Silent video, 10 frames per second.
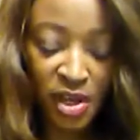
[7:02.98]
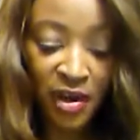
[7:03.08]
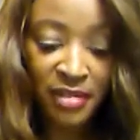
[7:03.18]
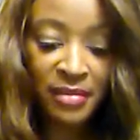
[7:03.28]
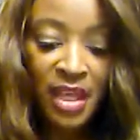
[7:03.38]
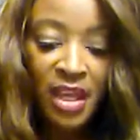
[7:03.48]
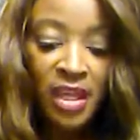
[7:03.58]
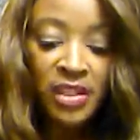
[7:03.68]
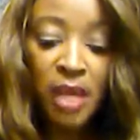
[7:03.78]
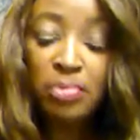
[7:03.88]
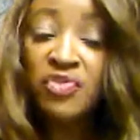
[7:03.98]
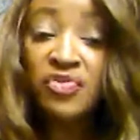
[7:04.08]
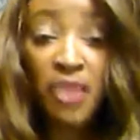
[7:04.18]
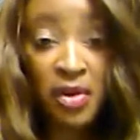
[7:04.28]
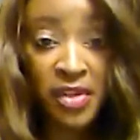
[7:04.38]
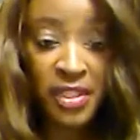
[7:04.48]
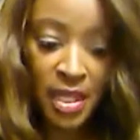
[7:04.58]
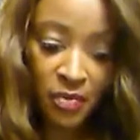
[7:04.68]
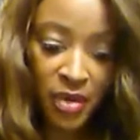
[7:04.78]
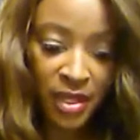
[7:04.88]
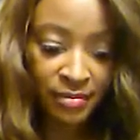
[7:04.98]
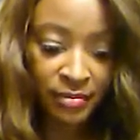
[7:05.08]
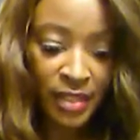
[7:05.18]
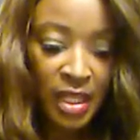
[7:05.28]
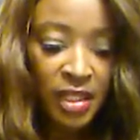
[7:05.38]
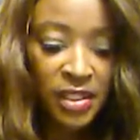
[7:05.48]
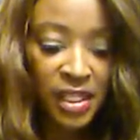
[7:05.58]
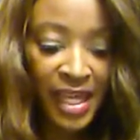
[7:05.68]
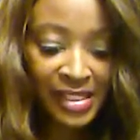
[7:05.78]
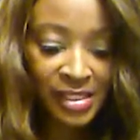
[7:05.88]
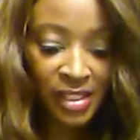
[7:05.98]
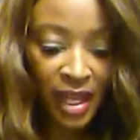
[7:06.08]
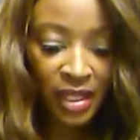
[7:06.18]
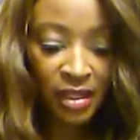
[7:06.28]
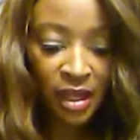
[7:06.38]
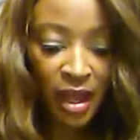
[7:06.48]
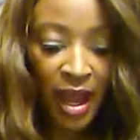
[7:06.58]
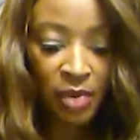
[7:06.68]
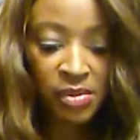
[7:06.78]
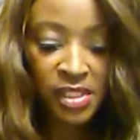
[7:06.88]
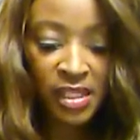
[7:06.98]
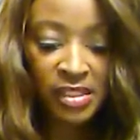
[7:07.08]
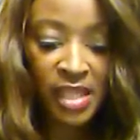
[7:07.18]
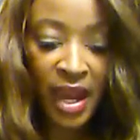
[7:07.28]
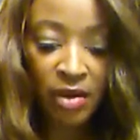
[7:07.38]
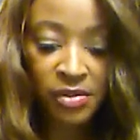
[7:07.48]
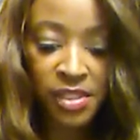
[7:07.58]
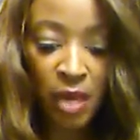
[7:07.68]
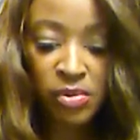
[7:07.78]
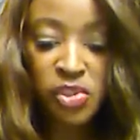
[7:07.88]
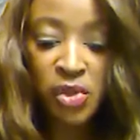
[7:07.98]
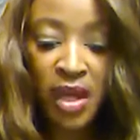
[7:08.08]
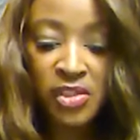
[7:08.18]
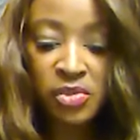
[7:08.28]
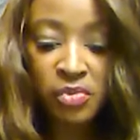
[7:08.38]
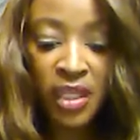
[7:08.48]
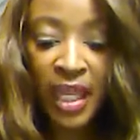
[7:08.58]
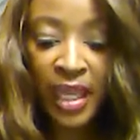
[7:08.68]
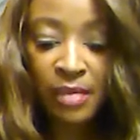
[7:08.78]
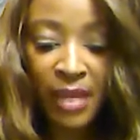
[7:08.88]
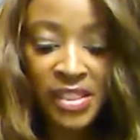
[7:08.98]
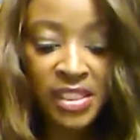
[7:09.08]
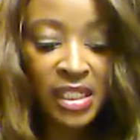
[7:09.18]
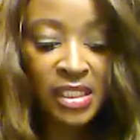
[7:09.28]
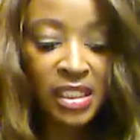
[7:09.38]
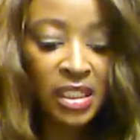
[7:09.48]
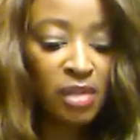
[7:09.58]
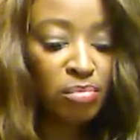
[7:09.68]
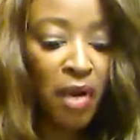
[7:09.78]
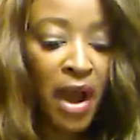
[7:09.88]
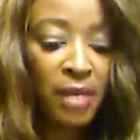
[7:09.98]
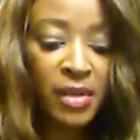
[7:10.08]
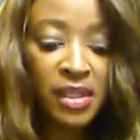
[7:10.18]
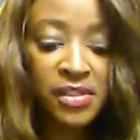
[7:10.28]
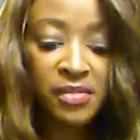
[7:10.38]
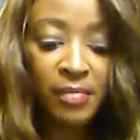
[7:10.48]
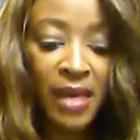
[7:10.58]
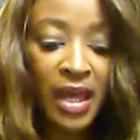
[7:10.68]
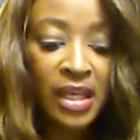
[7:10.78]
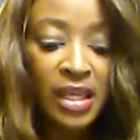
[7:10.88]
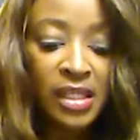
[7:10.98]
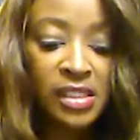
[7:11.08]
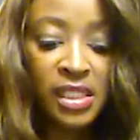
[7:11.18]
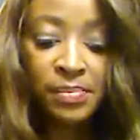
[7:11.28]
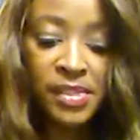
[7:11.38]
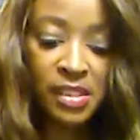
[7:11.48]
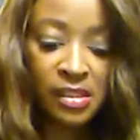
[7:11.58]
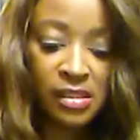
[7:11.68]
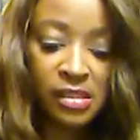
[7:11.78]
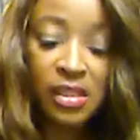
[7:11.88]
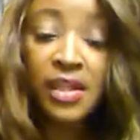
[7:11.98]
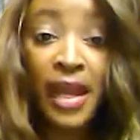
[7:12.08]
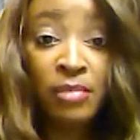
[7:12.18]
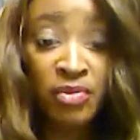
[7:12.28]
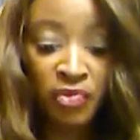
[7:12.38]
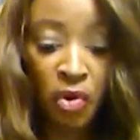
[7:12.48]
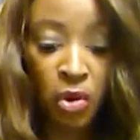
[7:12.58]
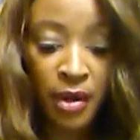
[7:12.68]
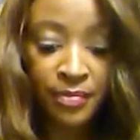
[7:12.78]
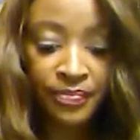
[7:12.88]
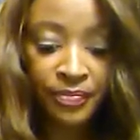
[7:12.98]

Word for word: sorry. They preferred it that way. The next night I was at his house. I was trying to regain my dignity and pride because of my tipsiness the night before.